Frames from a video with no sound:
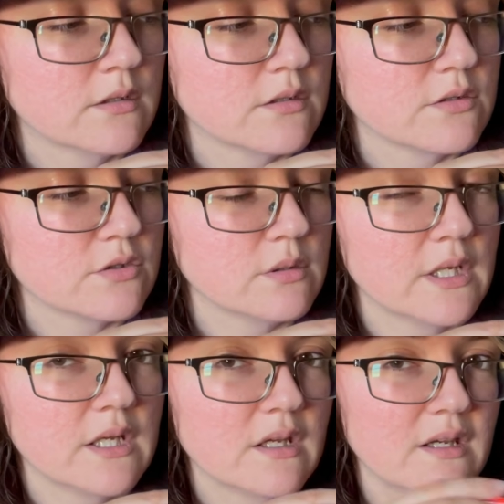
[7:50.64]
So,
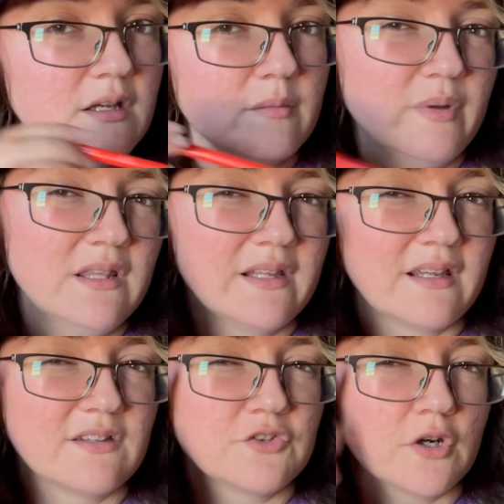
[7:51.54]
like, it could be
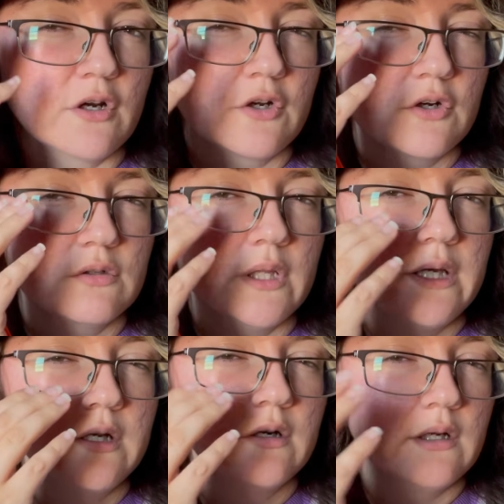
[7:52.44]
like it's darker,
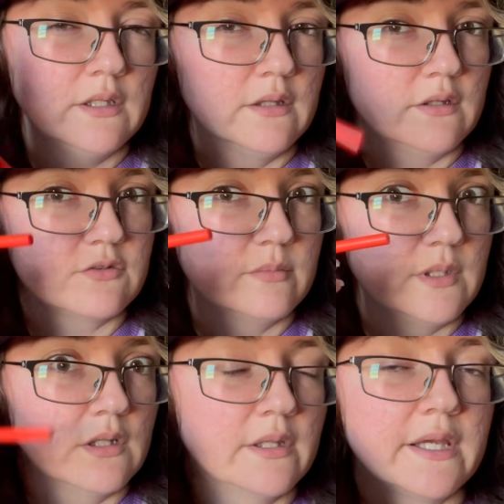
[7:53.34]
lighter, and then this will be
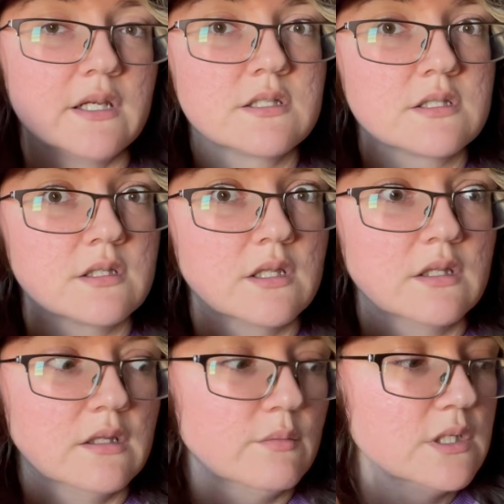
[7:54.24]
the lightest
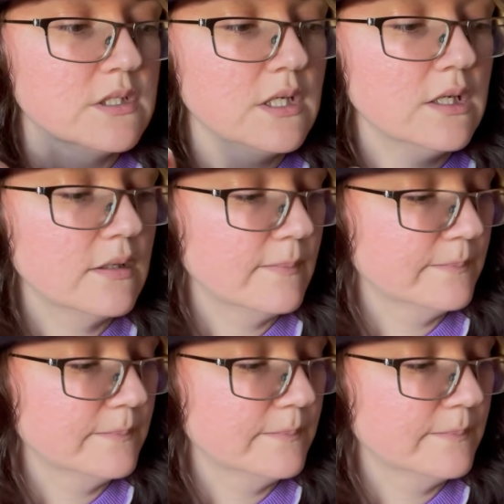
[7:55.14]
thing that we see.